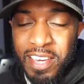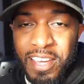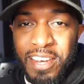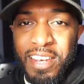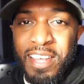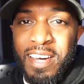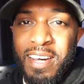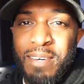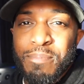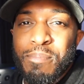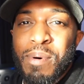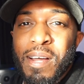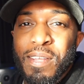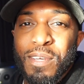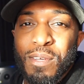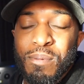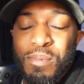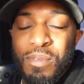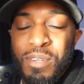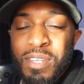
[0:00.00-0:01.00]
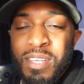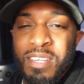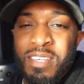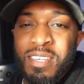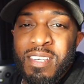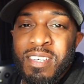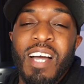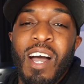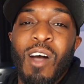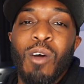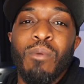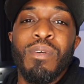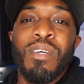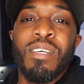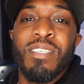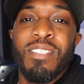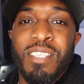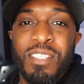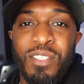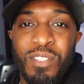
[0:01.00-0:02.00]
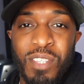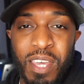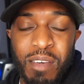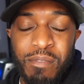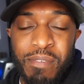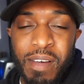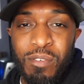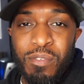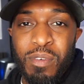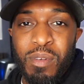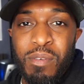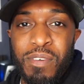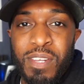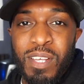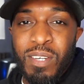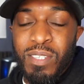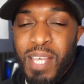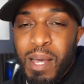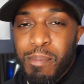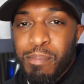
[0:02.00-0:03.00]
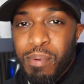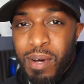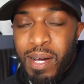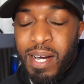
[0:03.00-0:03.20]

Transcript: here now, part of the community. I hope you continue to get value from the videos that I put